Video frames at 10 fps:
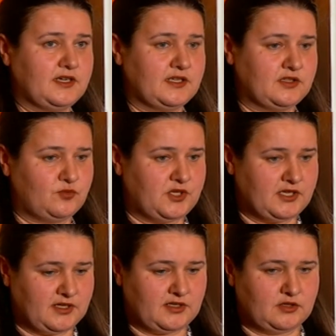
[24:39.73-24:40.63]
and
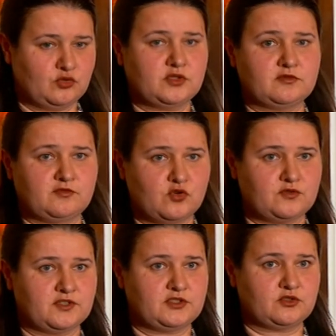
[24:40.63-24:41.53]
we are looking
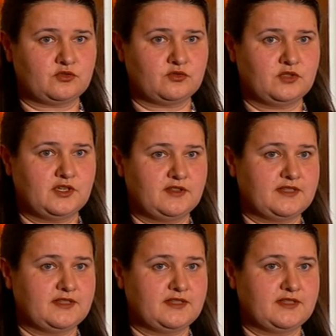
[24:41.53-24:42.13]
forward to